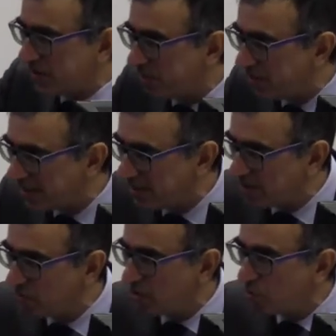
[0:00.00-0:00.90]
does it mean?
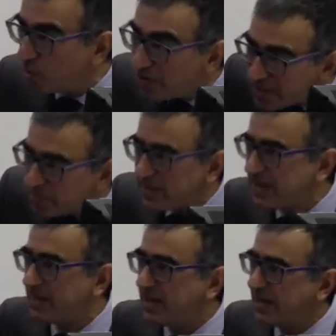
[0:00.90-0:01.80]
What would it
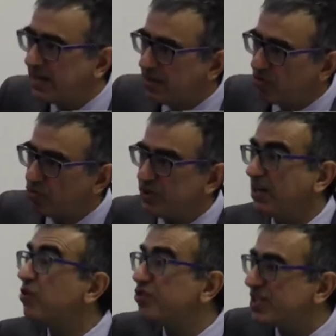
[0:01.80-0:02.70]
mean to
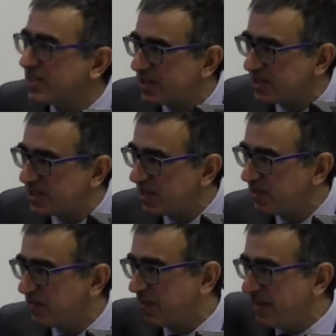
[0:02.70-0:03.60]
check consistency
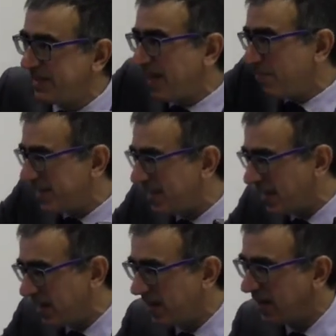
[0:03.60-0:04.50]
of the meta
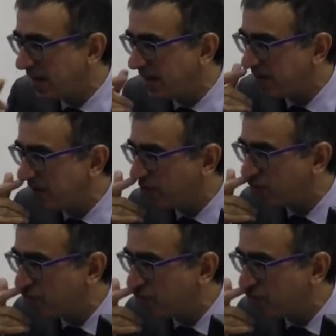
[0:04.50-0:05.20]
level?